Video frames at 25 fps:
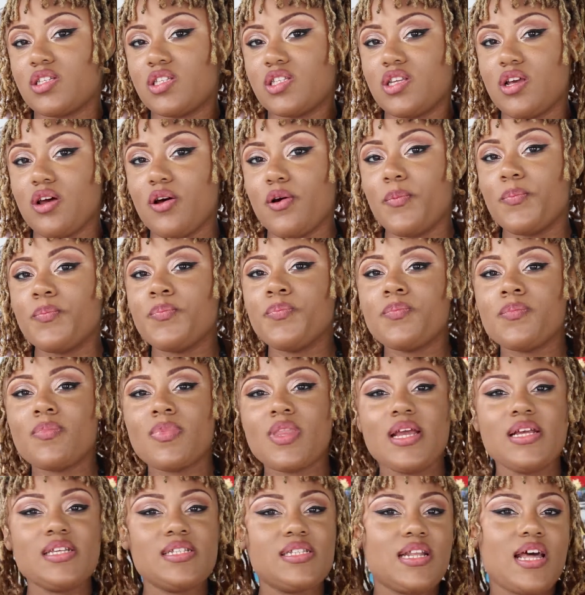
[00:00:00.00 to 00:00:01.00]
So
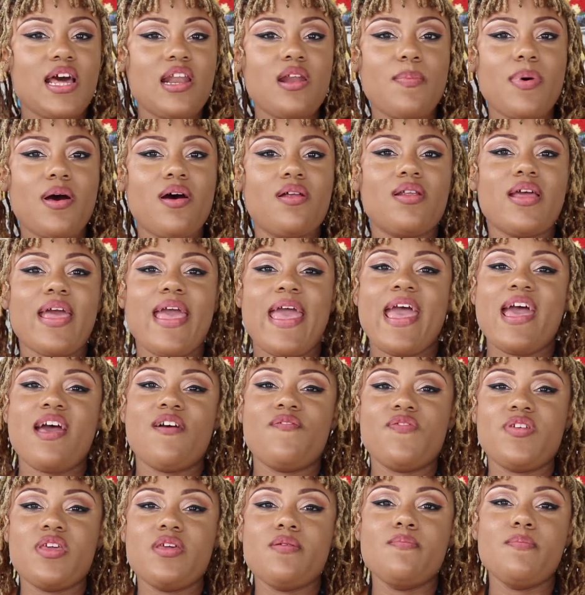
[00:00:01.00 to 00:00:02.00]
it's not about
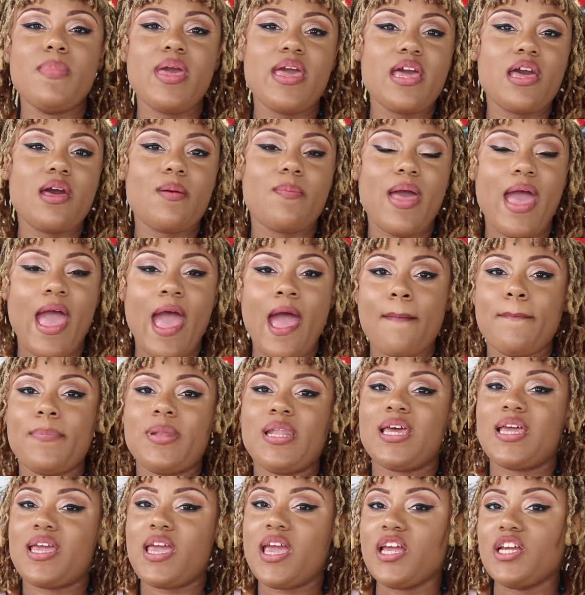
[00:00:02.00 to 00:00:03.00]
heavy makeup
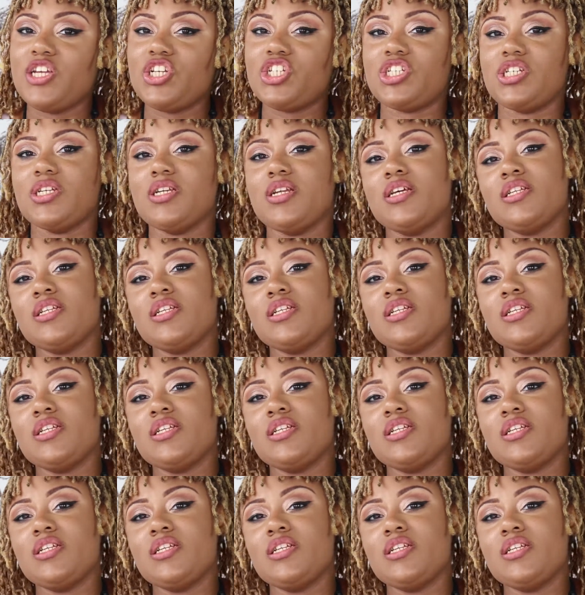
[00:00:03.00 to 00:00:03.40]
application.